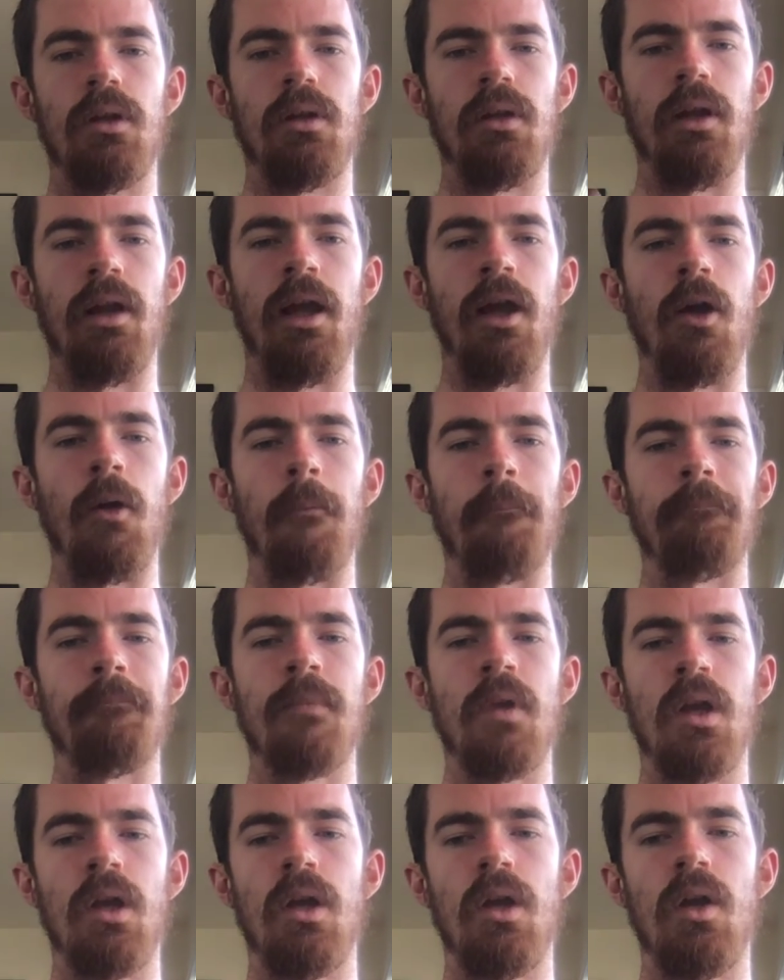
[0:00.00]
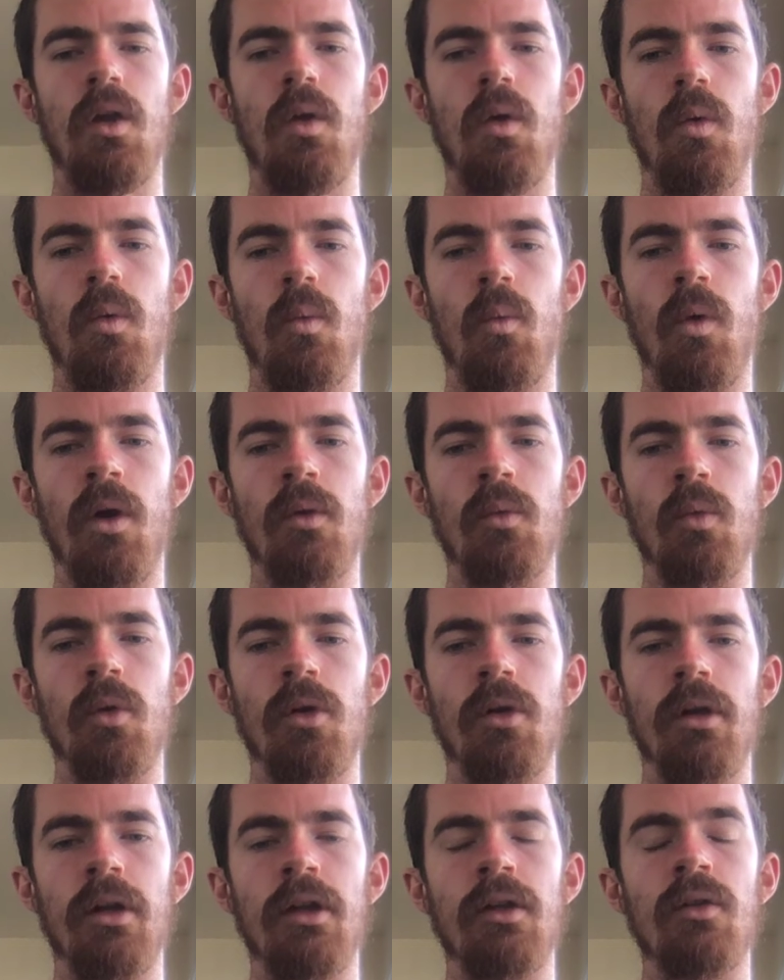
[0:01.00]
Now, when
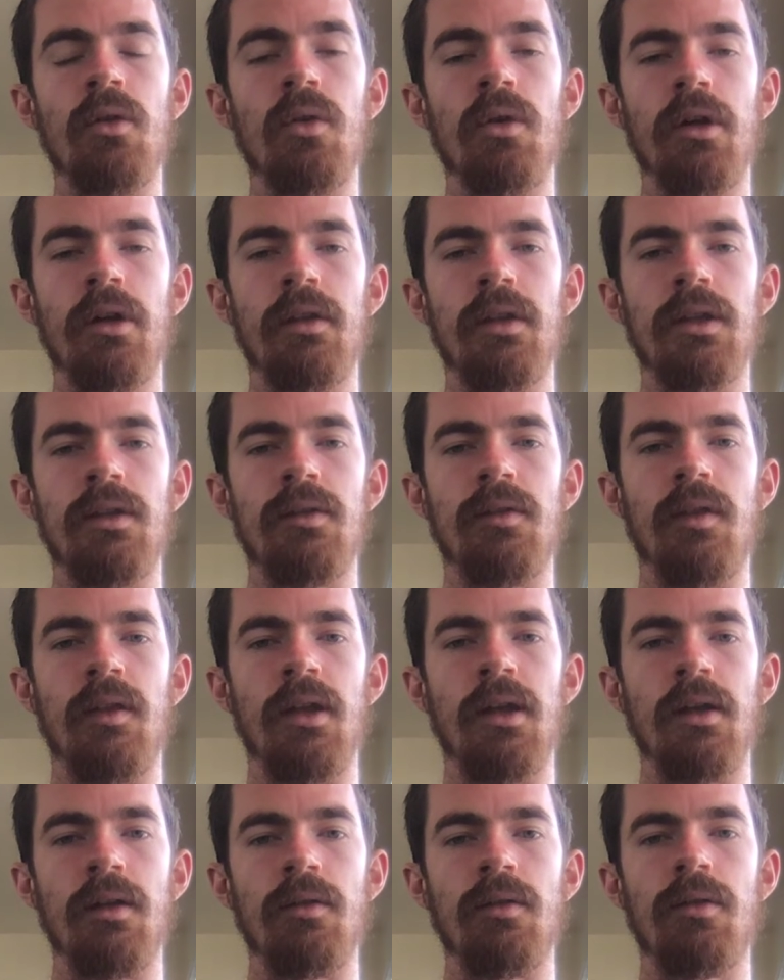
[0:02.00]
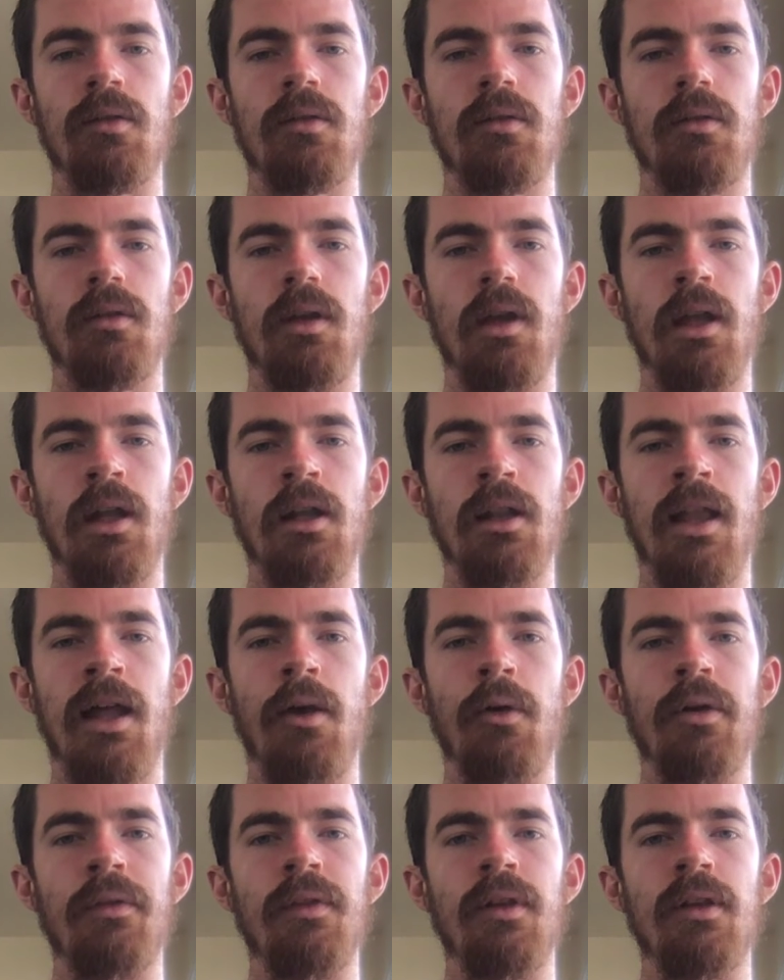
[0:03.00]
we're ignoring these things and
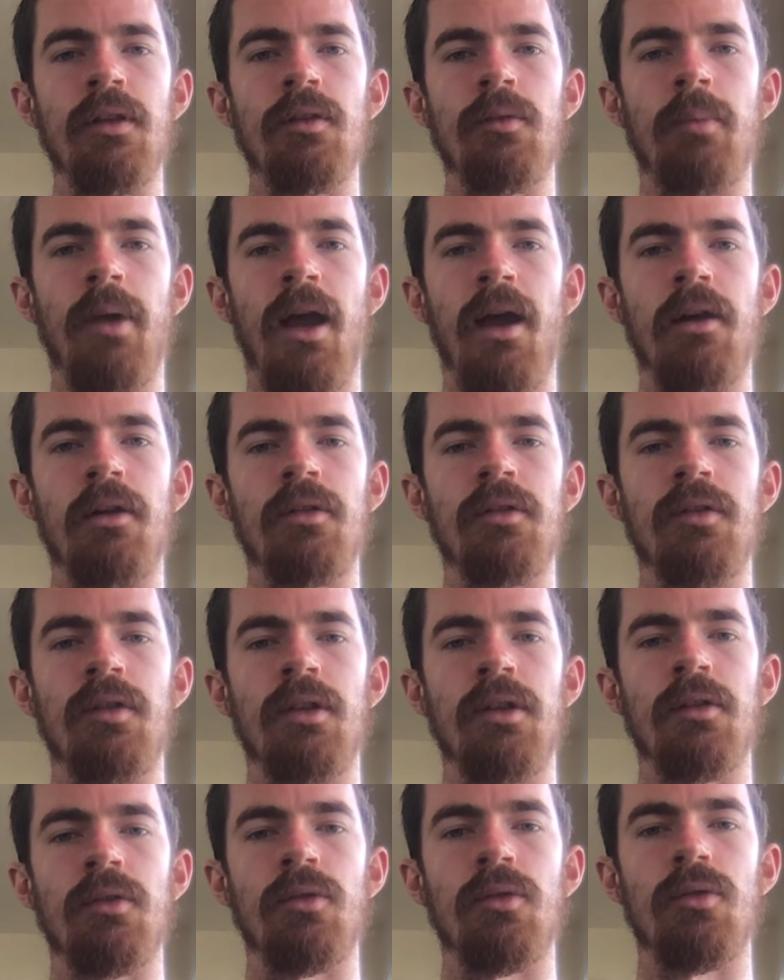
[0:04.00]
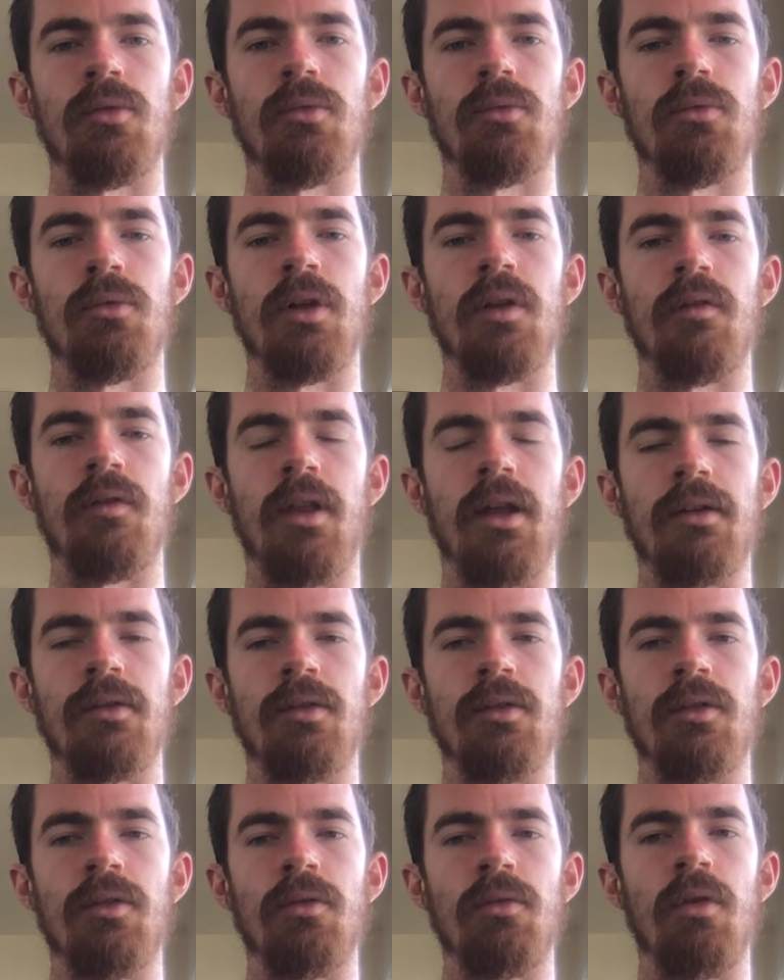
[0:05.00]
allowing these patterns and
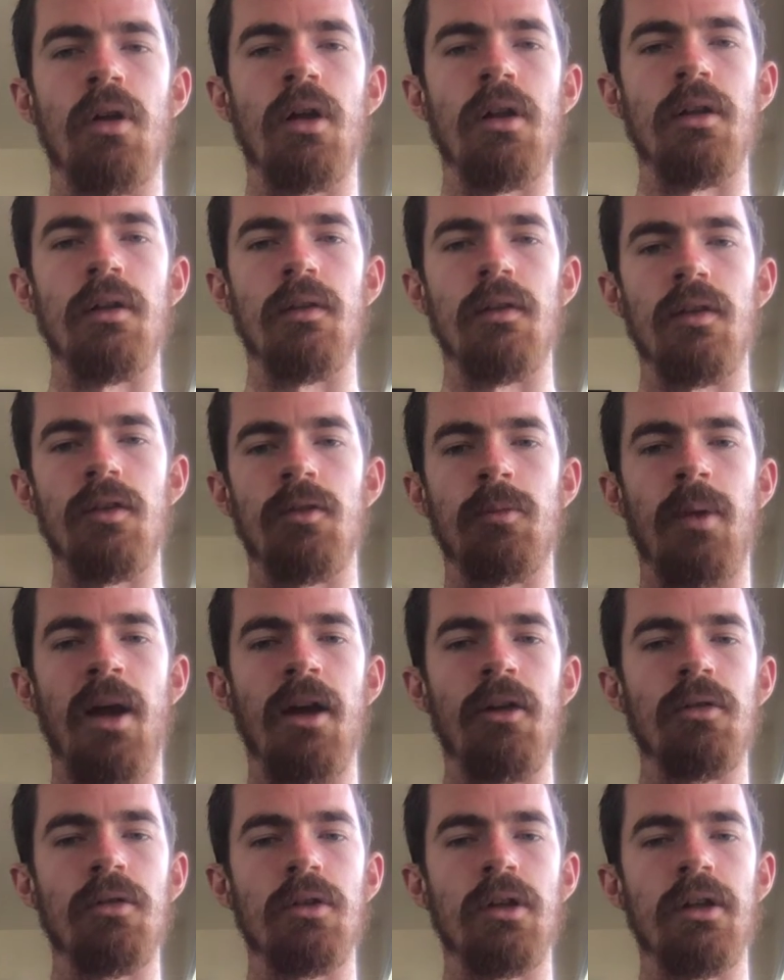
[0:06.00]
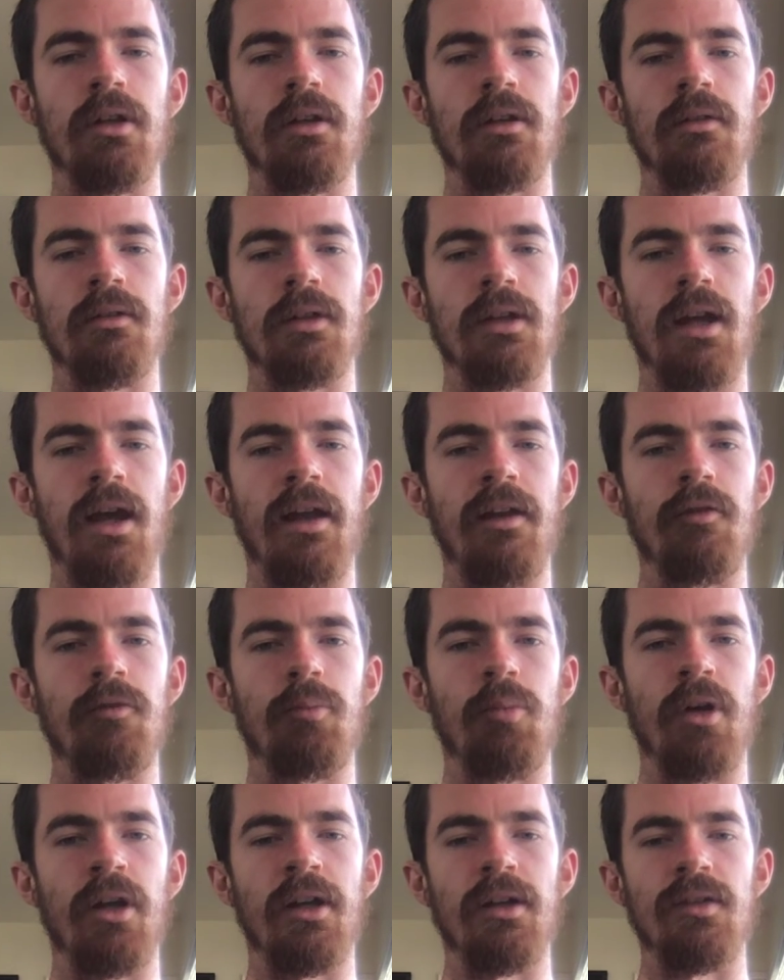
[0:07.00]
reflexes to run, the spiral can kind of
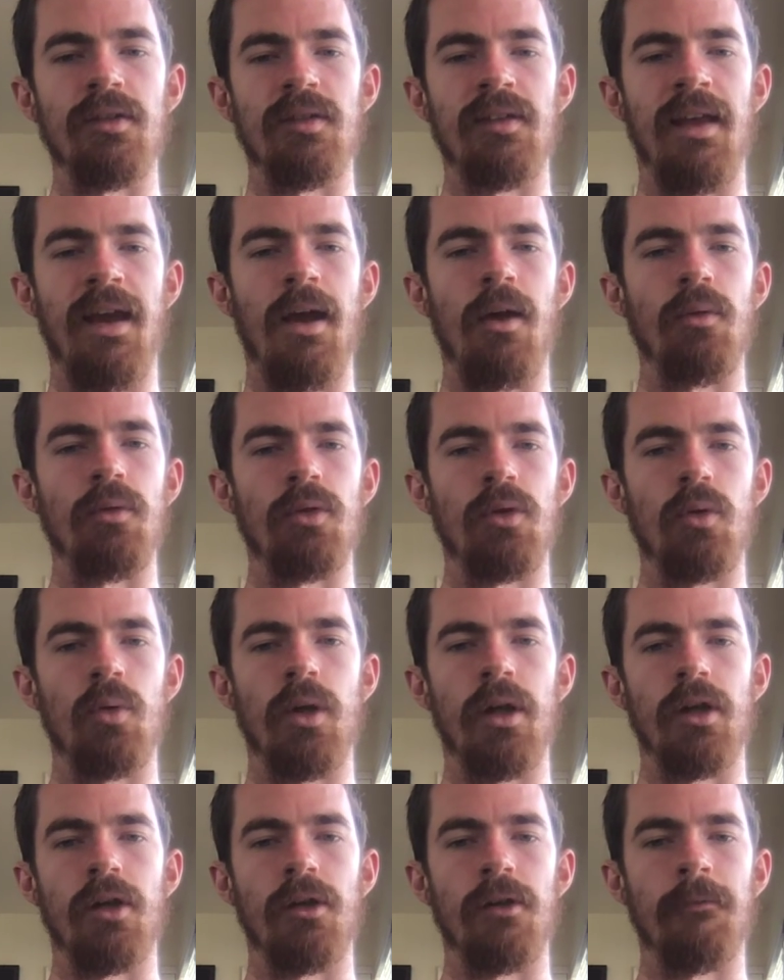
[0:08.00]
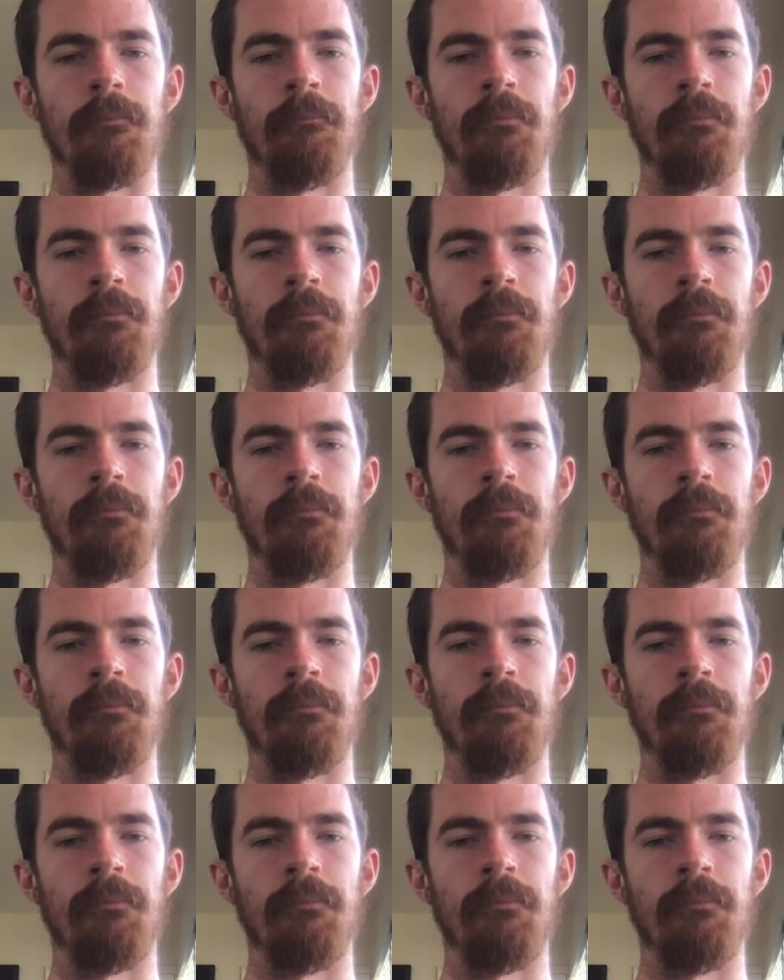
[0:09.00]
bring us down quicker,